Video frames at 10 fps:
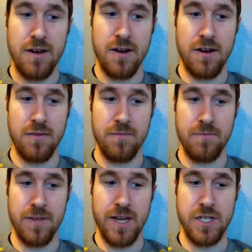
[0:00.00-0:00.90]

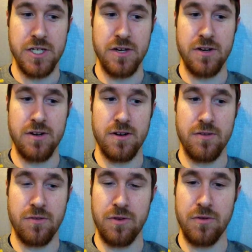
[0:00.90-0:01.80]
Last year,
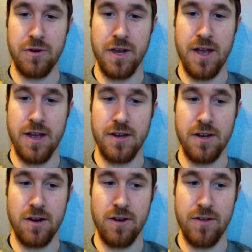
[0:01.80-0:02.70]
3.38
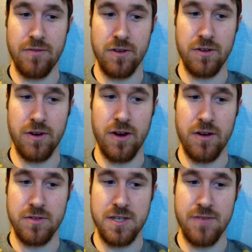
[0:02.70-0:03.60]
ERA for
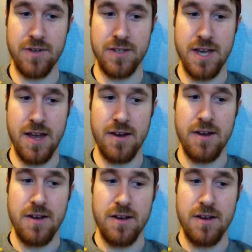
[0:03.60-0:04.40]
Liriano, 7-10.